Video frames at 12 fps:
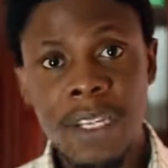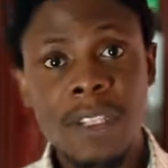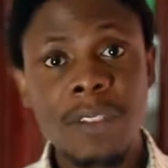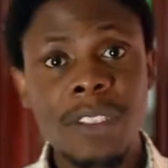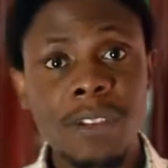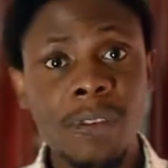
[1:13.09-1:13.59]

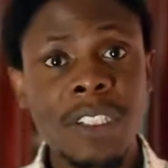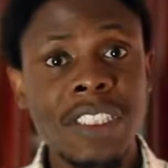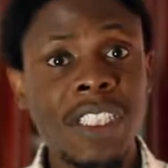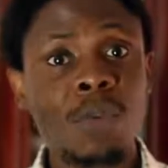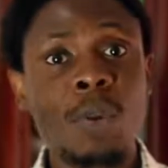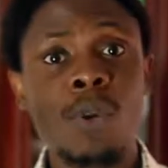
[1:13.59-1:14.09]
You see, for the
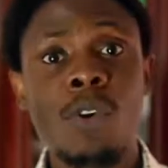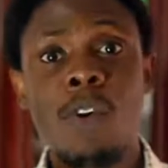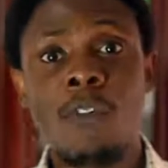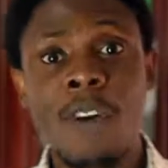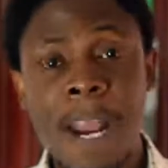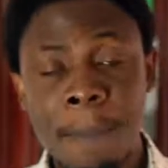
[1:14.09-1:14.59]
thing where we know for
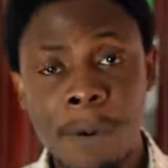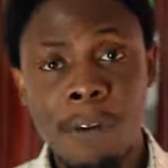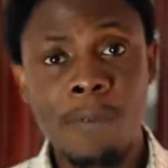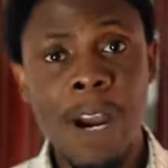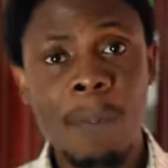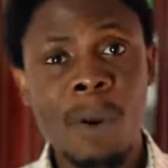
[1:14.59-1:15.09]

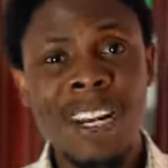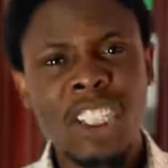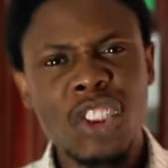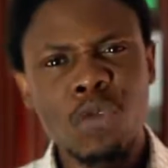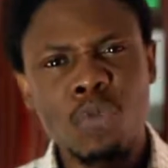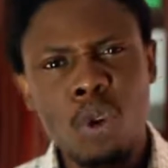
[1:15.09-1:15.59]
fibroid now
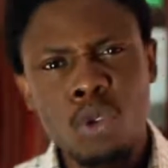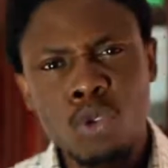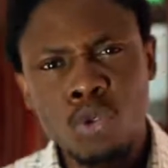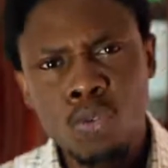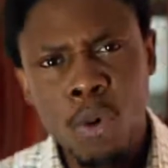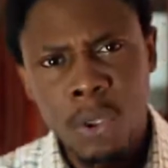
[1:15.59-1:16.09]
small
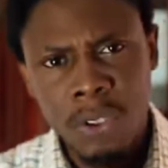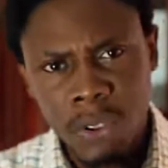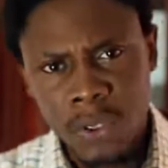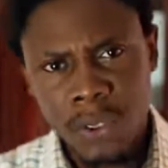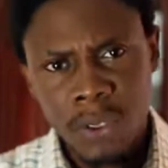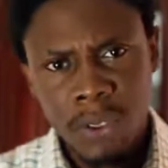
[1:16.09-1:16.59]
tumors,